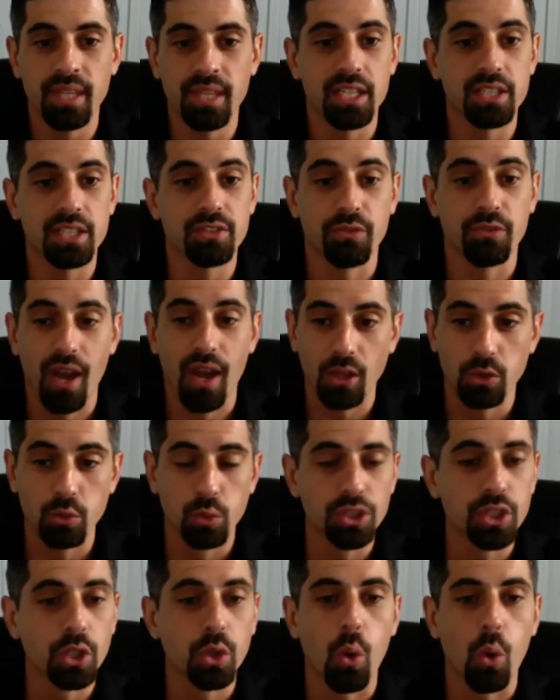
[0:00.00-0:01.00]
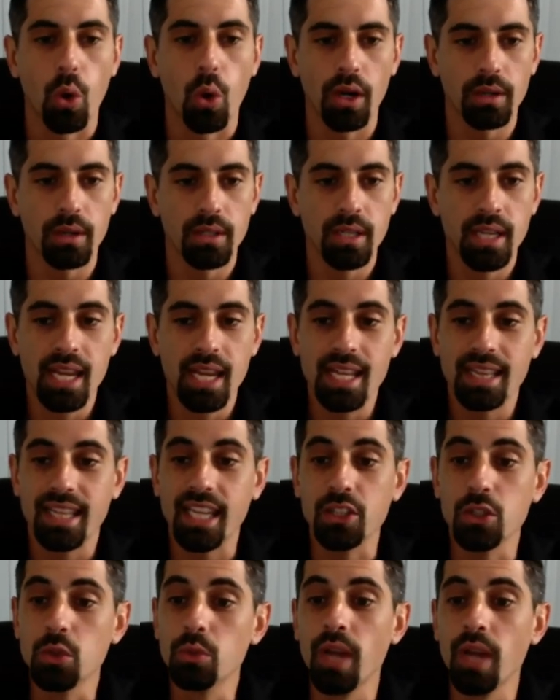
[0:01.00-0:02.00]
that is filed with the court.
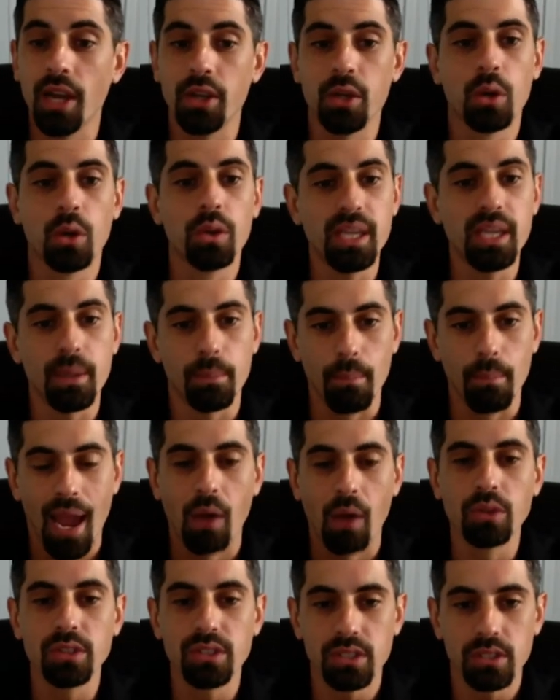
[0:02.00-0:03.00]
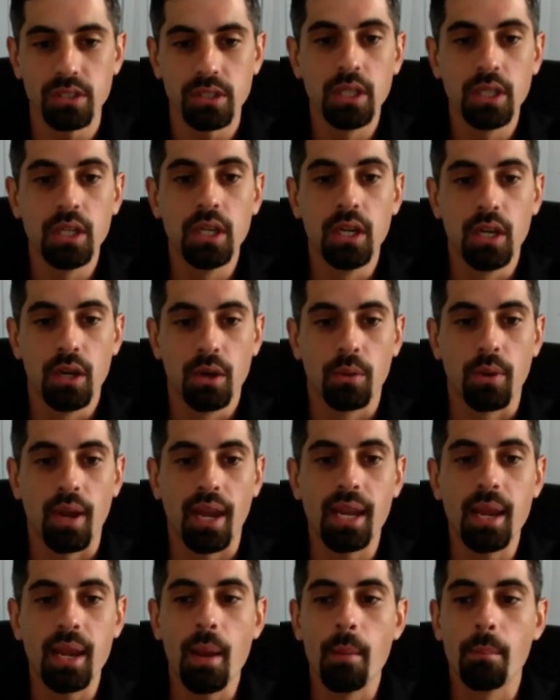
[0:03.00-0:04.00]
They do not know the amount,
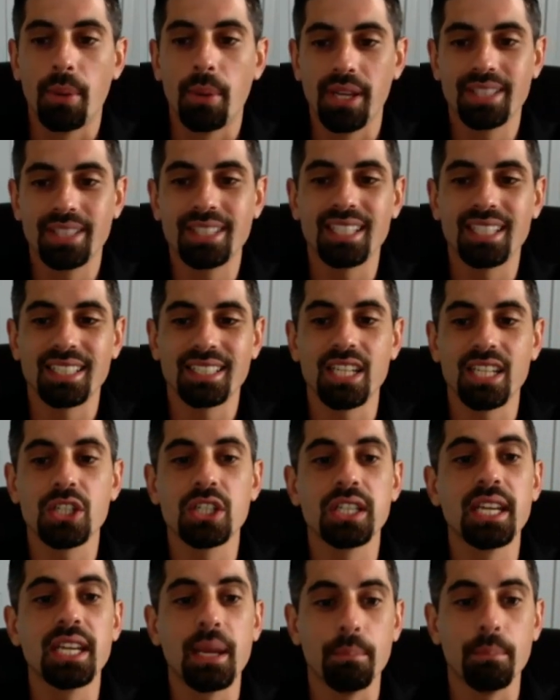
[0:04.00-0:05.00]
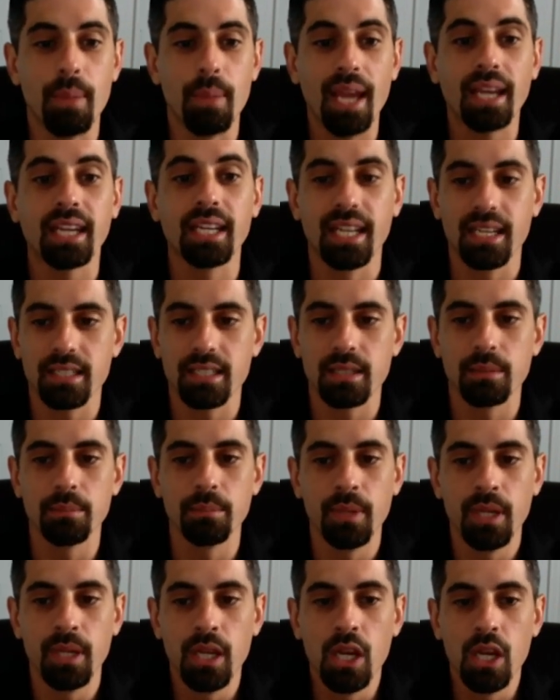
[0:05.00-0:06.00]
right? But it's essentially a
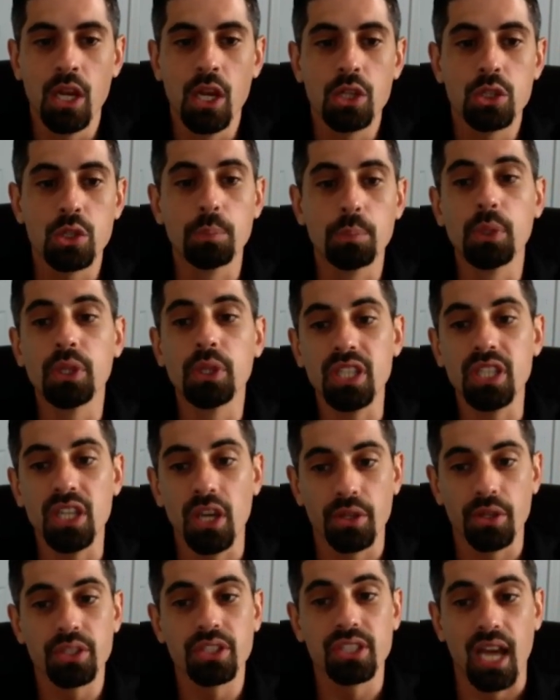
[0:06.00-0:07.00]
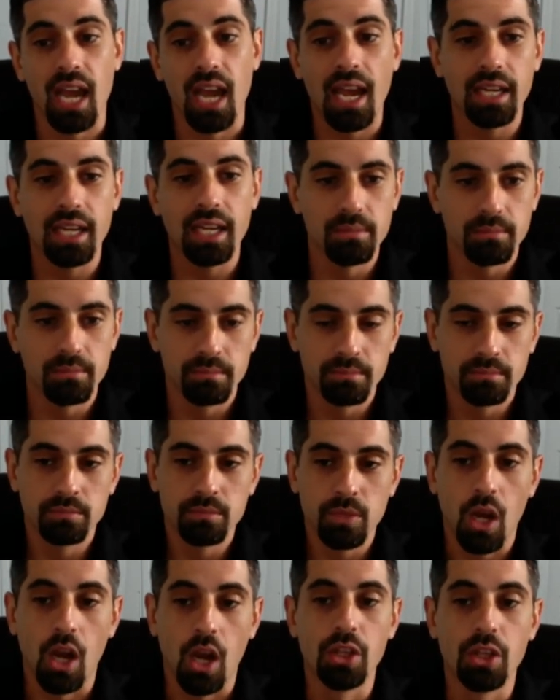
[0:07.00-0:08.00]
mechanism to put the other side
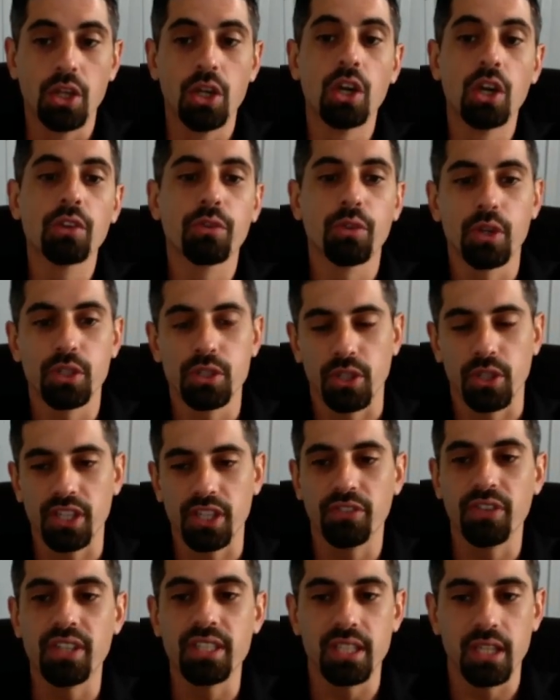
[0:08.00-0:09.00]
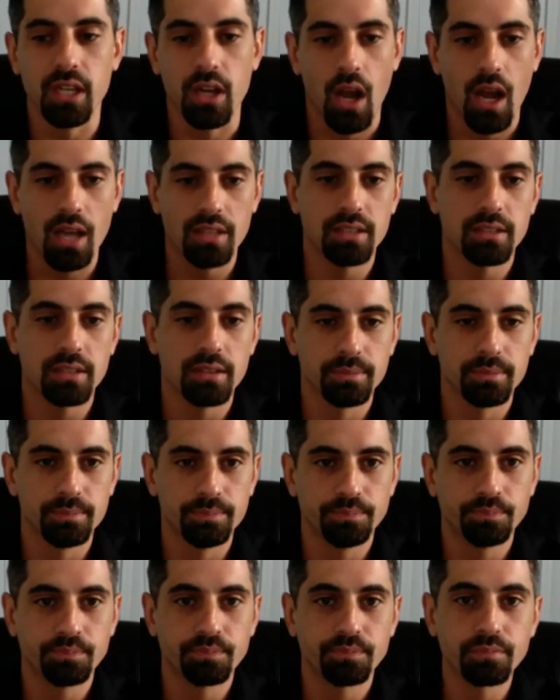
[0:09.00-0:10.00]
on the hook for attorney fees and costs.
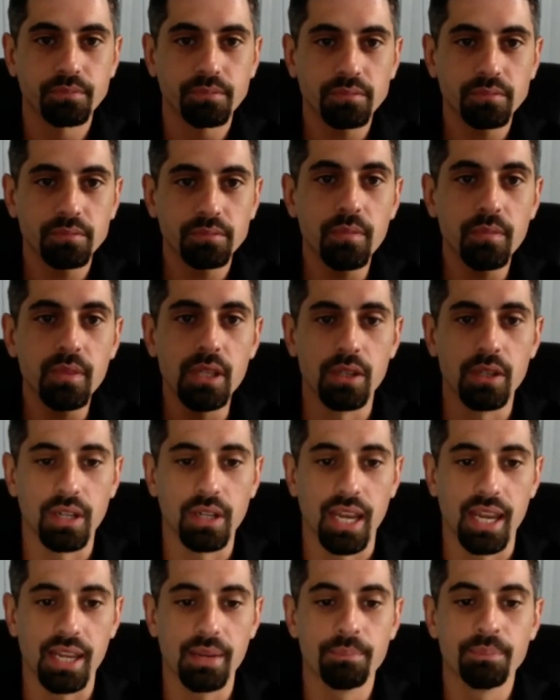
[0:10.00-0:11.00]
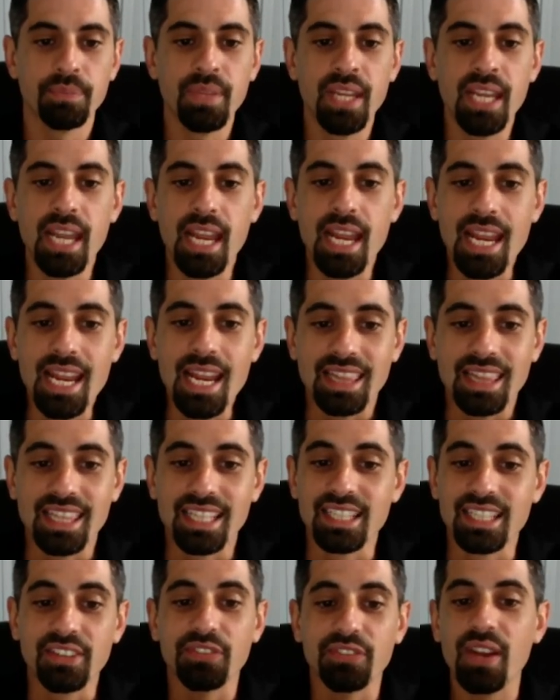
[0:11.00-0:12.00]
Okay.
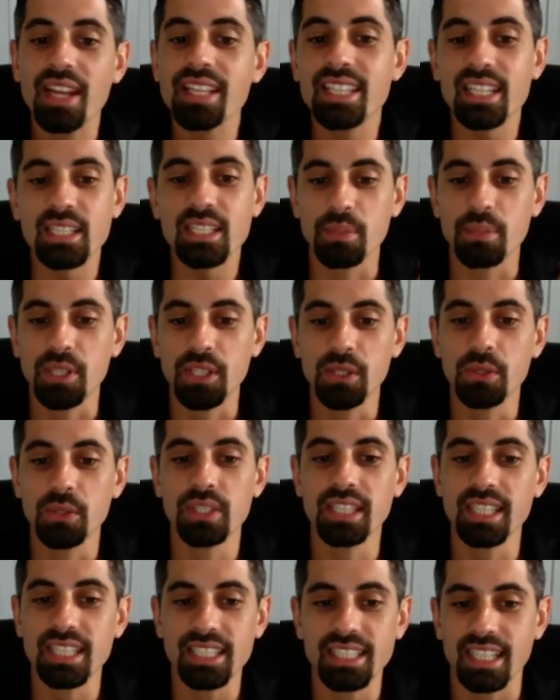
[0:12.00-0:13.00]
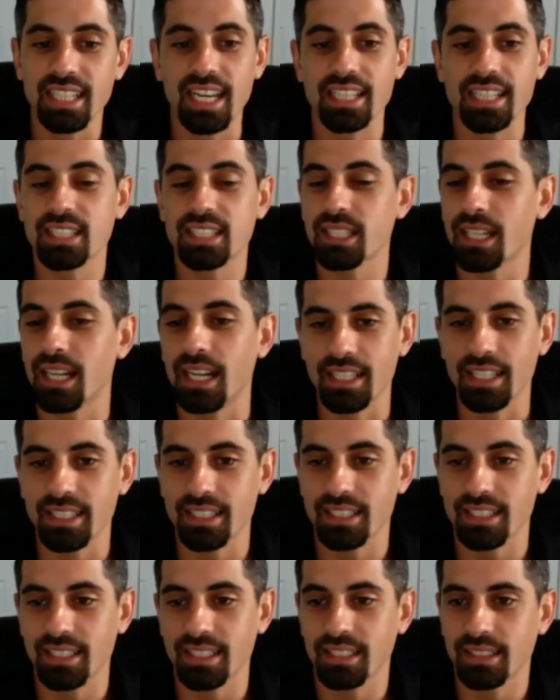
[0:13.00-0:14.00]
The defense has been using this against us